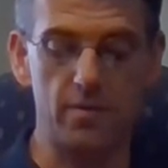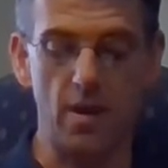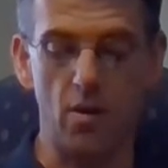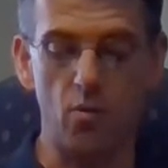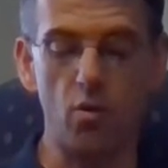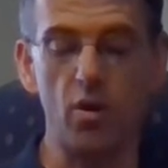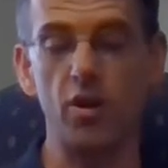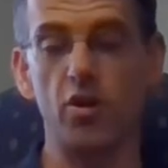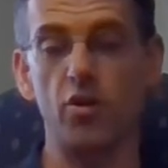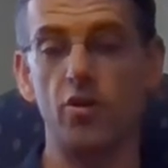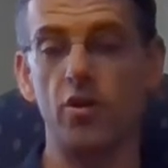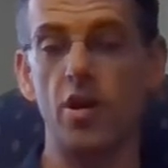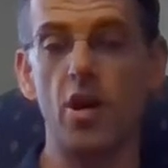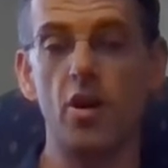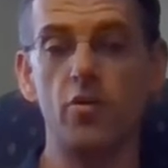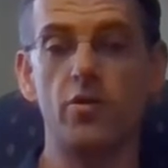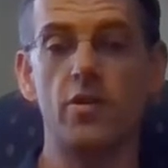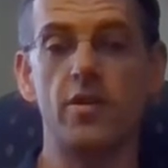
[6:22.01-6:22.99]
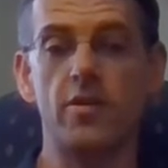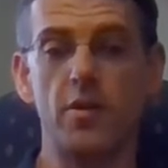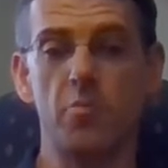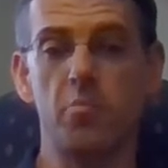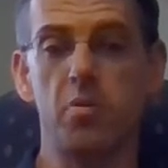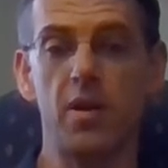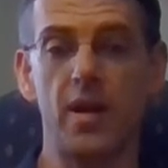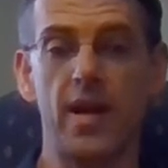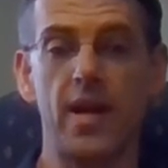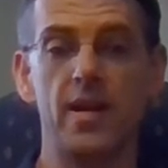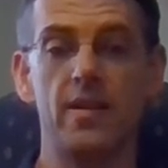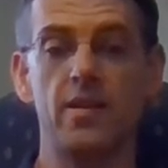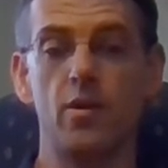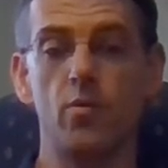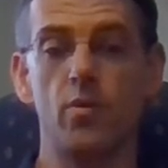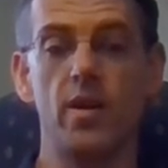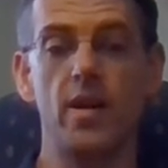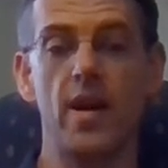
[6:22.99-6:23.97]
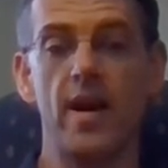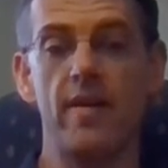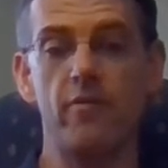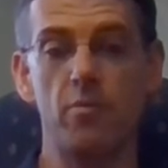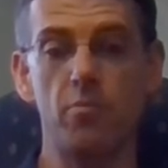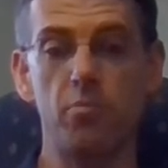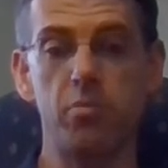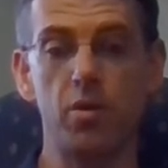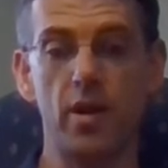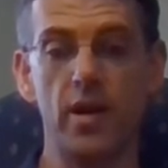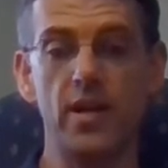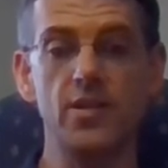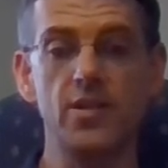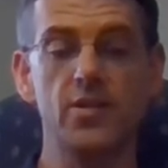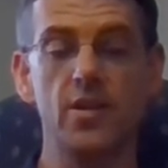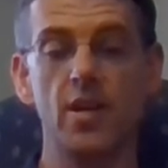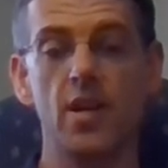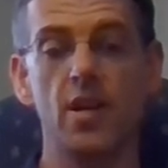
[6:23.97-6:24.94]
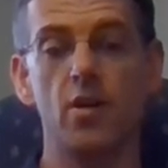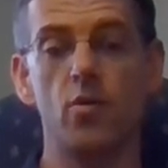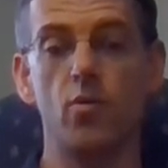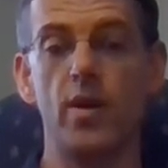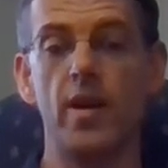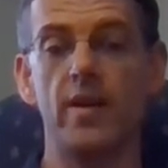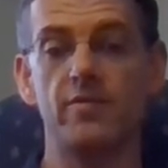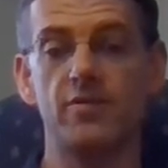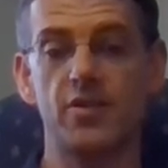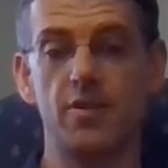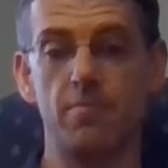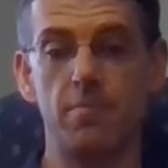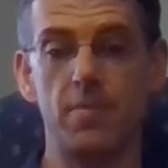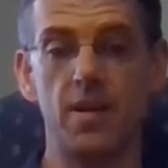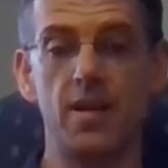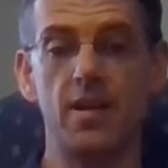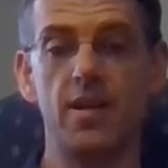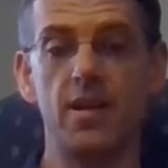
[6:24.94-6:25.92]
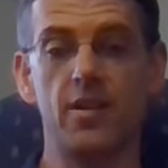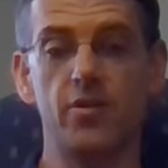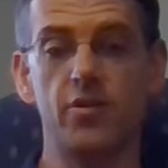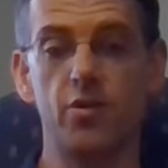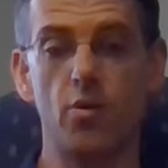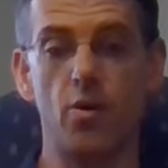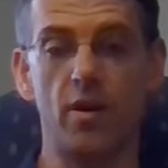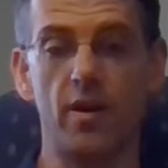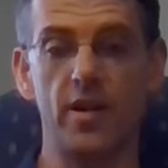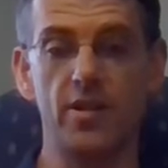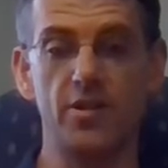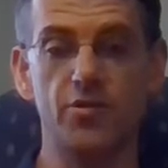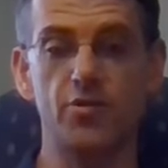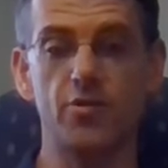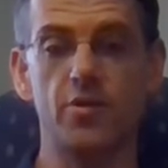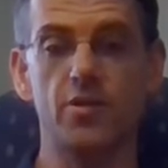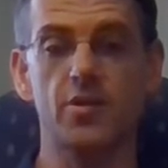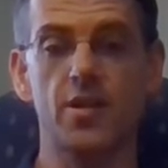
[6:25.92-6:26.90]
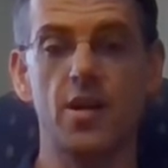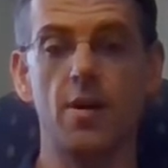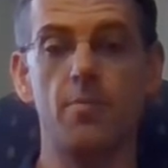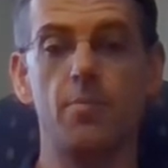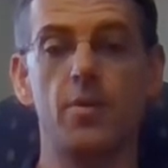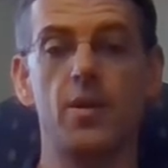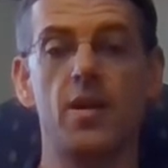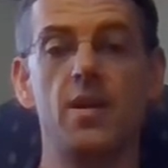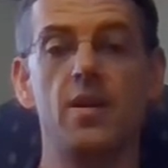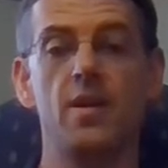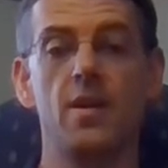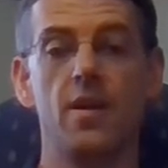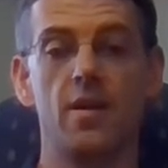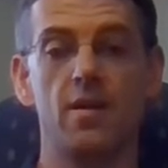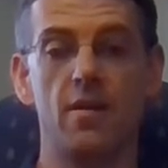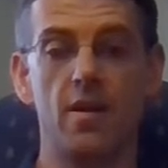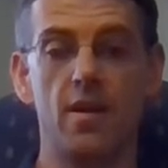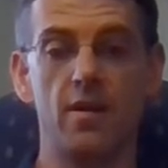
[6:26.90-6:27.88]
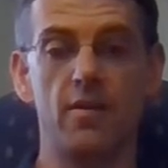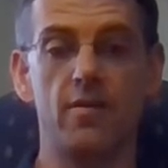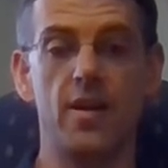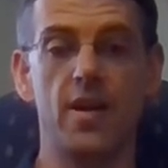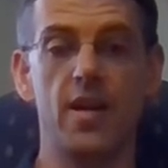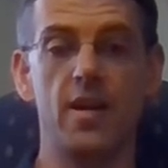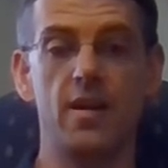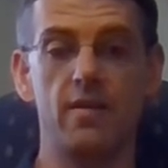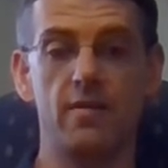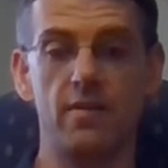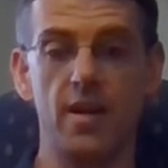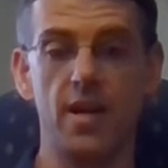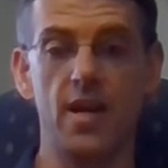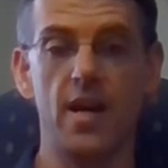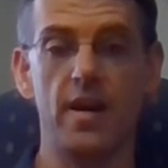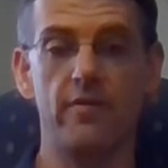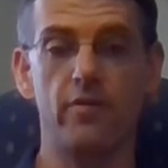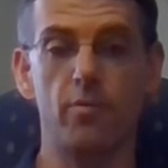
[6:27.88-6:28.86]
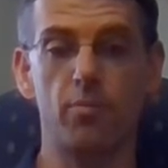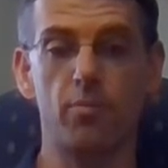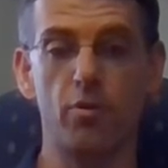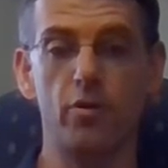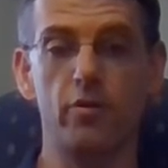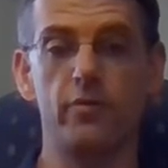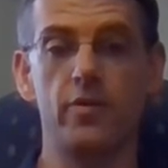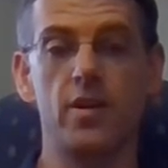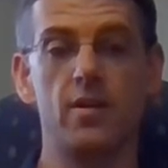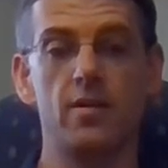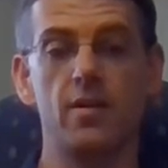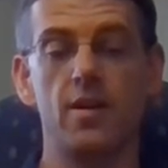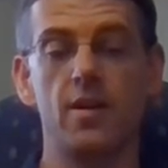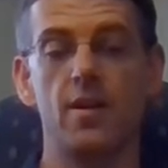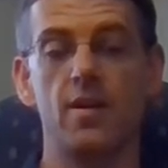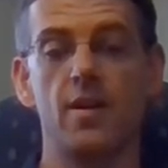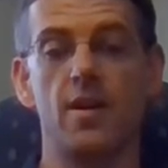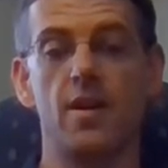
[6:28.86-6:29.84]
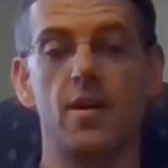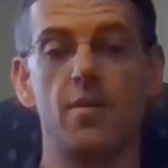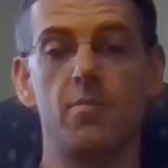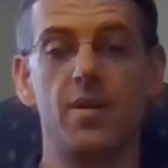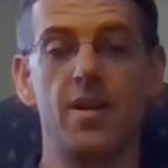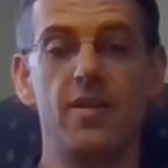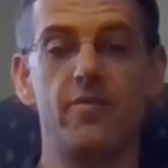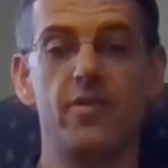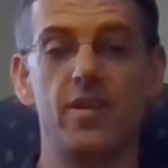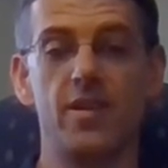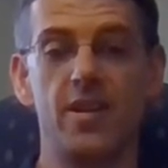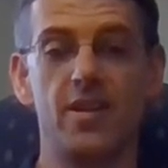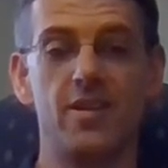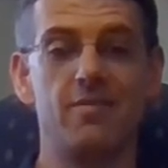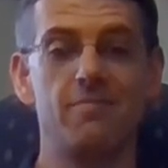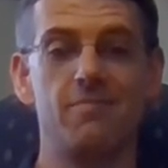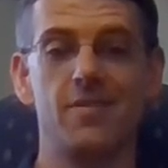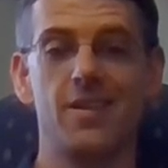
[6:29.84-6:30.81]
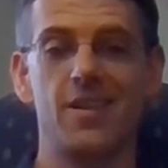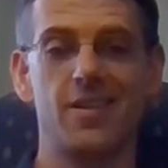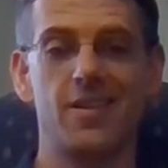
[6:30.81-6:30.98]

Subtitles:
want you to know that the plan that we have in place, we have submitted it to our insurance company. They have approved it. But even then,